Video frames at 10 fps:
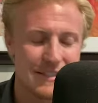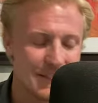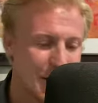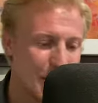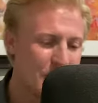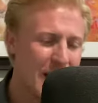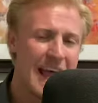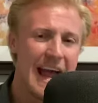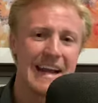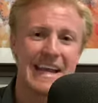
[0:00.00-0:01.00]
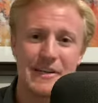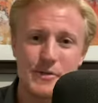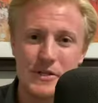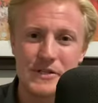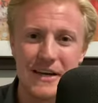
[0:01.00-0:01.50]
So an
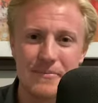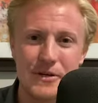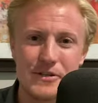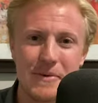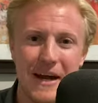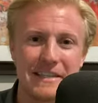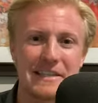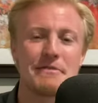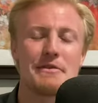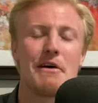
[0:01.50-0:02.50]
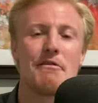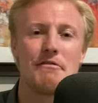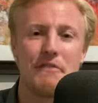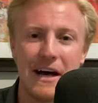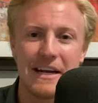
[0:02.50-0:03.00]
interesting perspective, a
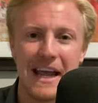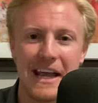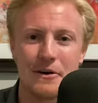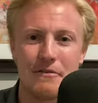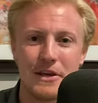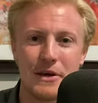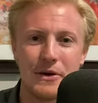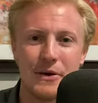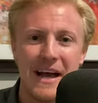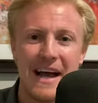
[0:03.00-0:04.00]
fun interview.